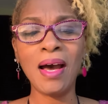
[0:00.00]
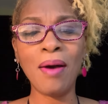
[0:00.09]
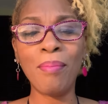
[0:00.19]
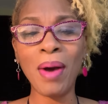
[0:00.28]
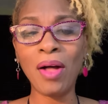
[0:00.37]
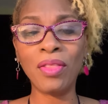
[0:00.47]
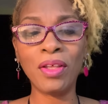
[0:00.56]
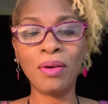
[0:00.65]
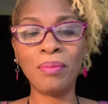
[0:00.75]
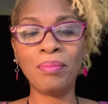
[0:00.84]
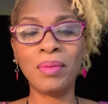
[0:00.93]
about
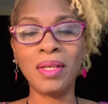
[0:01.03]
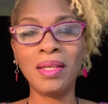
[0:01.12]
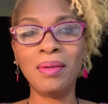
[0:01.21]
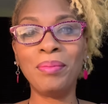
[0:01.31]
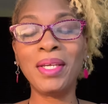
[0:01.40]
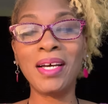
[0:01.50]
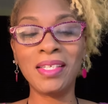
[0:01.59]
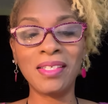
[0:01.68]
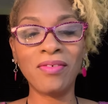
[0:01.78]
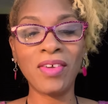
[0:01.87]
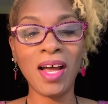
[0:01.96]
them because
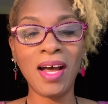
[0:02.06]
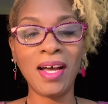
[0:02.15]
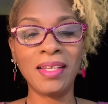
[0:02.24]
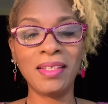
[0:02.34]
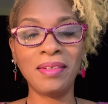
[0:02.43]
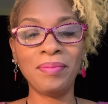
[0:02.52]
of God.